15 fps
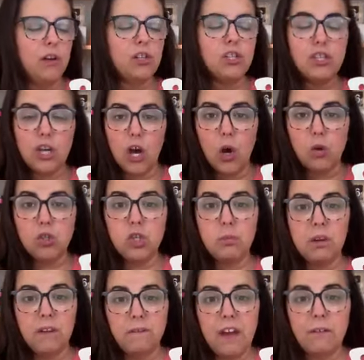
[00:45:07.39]
So
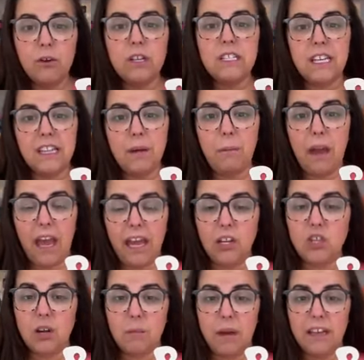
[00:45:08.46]
do me a favor, send the
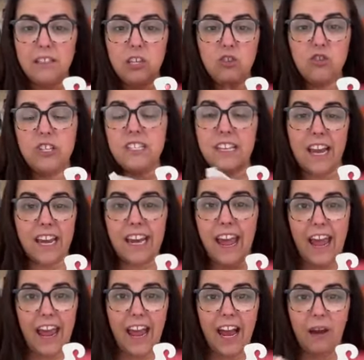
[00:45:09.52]
page a message just saying,
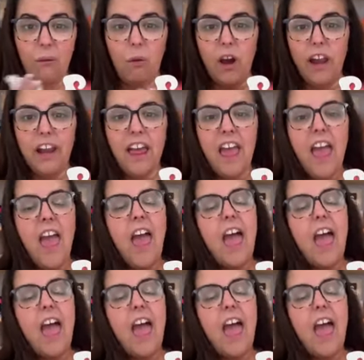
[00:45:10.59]
hey, I won.